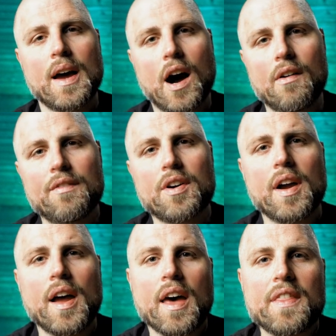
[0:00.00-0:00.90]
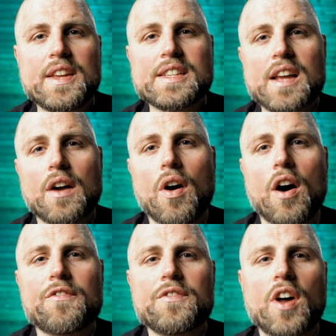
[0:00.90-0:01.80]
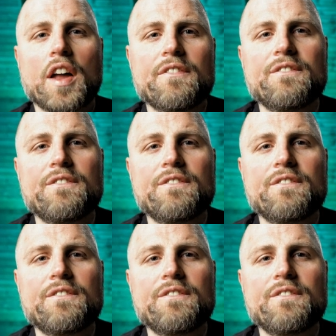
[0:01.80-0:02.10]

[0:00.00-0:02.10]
However, these are often not